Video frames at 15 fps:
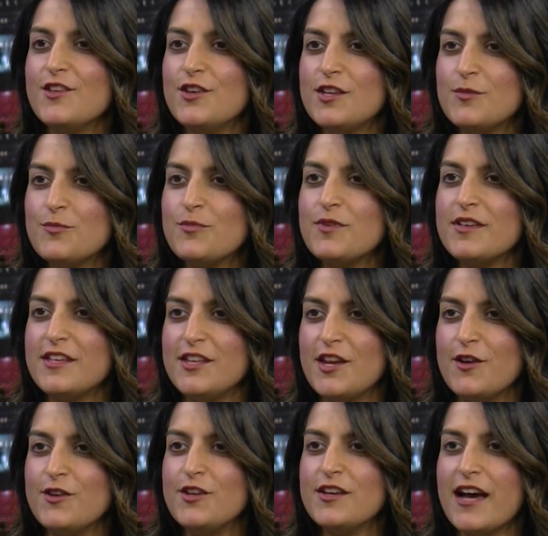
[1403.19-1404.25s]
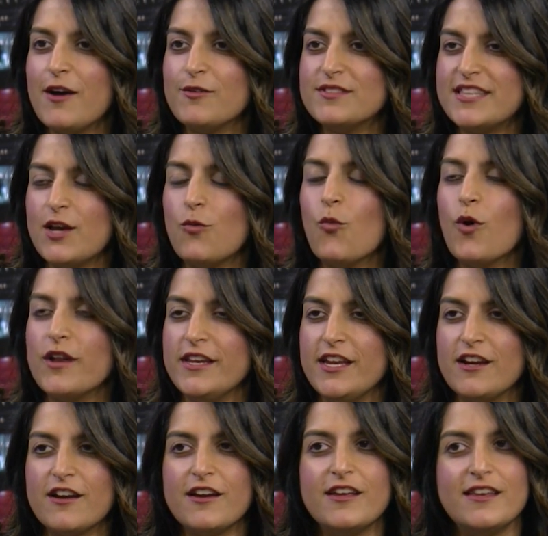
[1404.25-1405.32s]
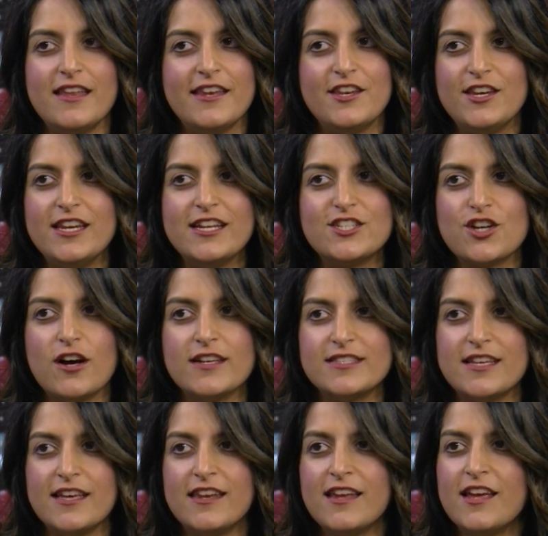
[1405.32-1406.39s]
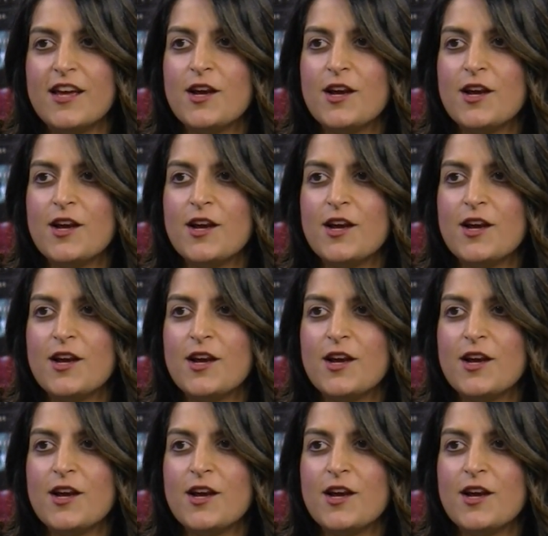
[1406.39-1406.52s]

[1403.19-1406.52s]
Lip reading: you can, I would say 1 year, and you need to toss it.